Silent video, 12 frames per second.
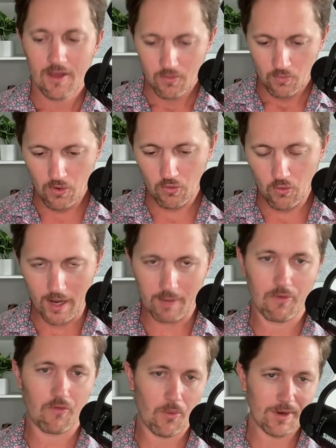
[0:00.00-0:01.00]
Real quick,
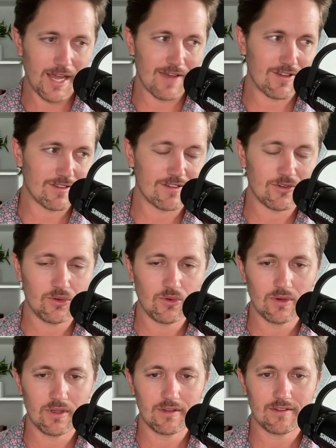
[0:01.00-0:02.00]
before we dive
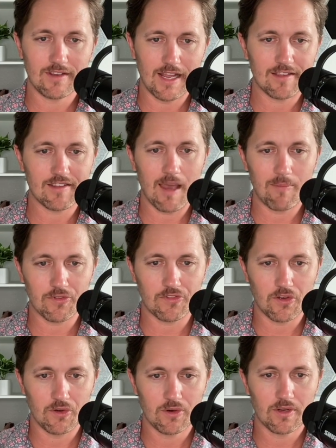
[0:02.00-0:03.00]
into today's
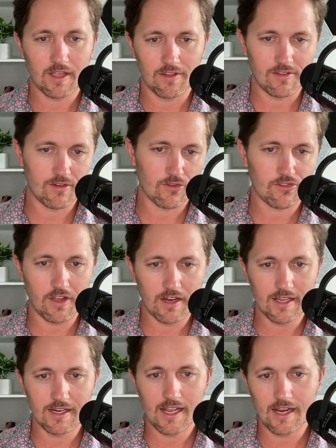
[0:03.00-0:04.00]
episode, Consider
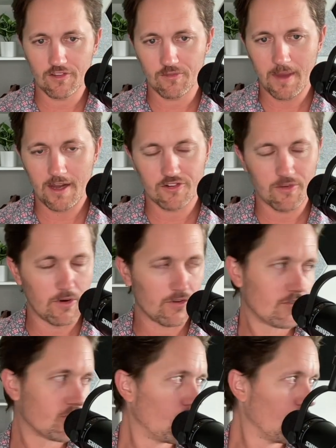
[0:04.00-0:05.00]
Studying in a Spanish
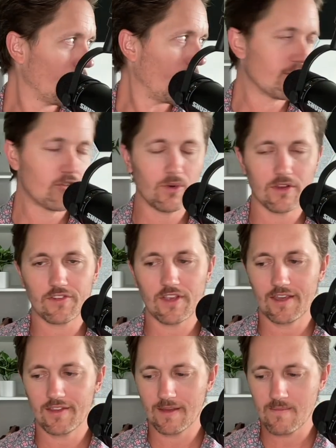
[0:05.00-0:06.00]
Immersion School, I just want to
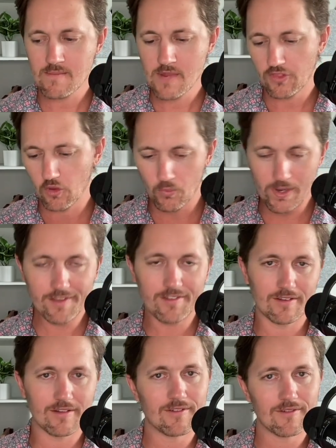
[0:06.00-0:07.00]
say that the
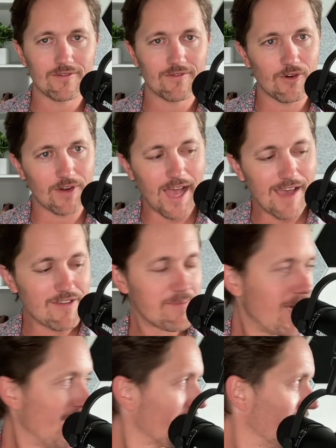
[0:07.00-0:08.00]
reason for diving
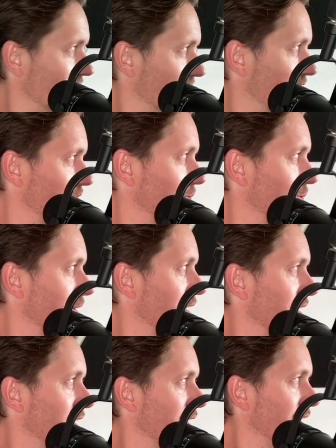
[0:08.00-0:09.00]
back into
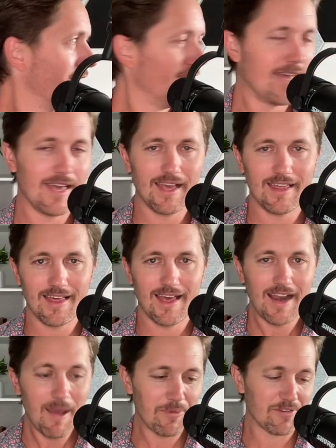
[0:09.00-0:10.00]

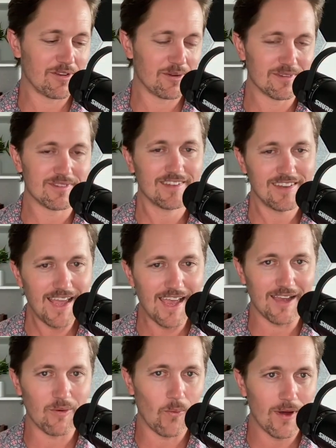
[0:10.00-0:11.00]
an episode
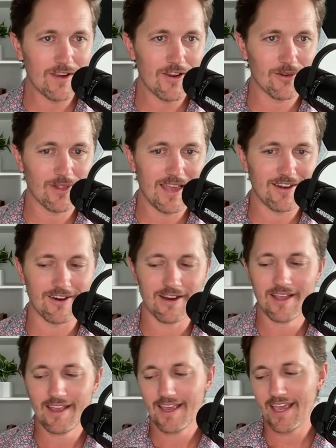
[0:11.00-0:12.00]
today, 1 year later,
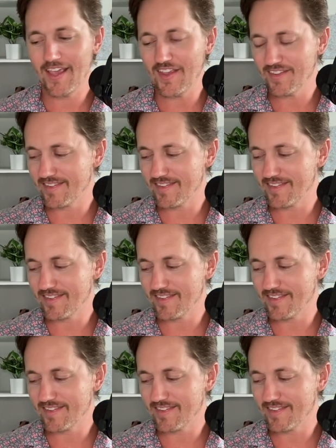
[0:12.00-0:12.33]
is